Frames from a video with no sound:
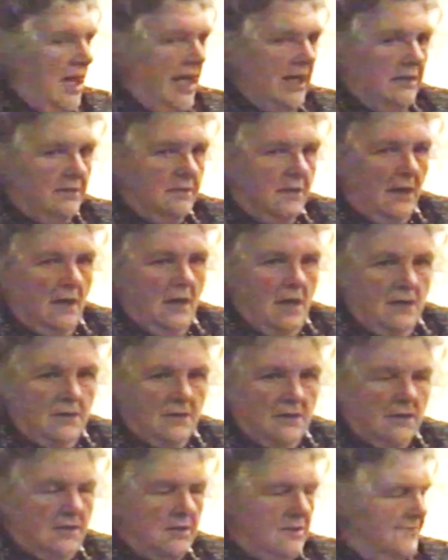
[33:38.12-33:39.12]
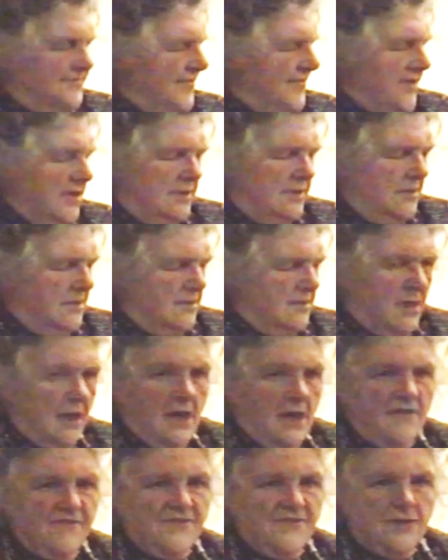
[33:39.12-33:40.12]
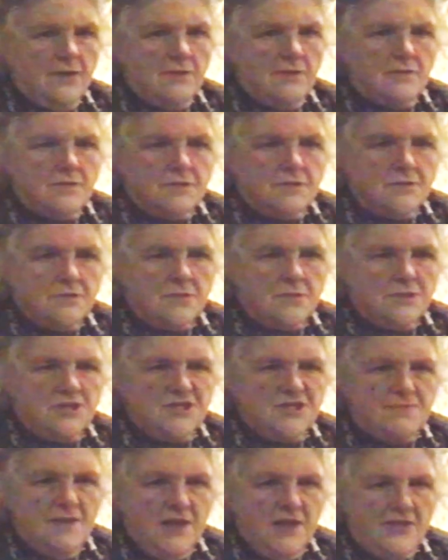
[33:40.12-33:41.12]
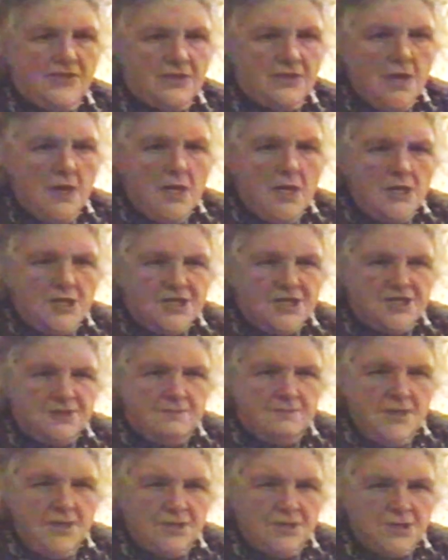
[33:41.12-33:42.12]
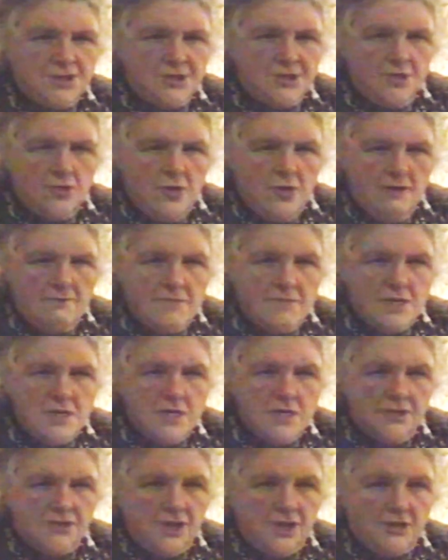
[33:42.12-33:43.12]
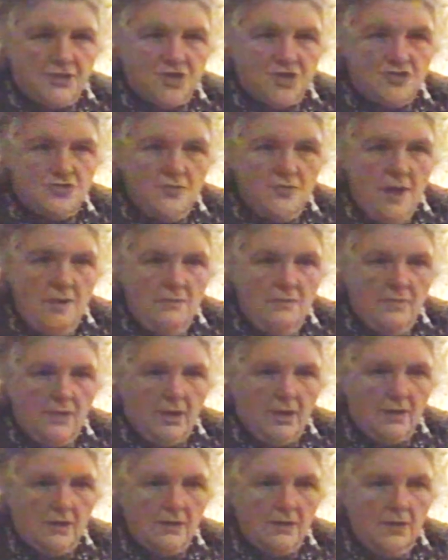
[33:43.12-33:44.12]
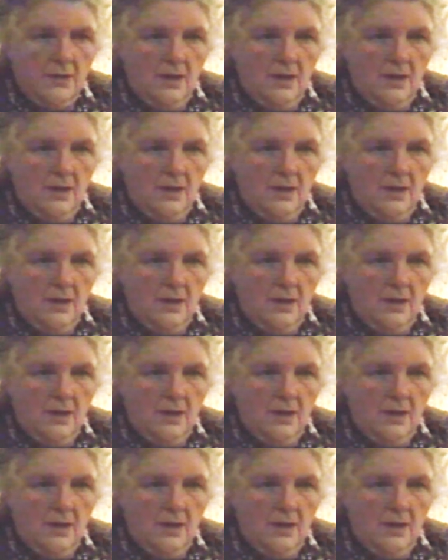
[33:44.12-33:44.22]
Alan Garfield's Smith. Smith saw a murder, do you remember?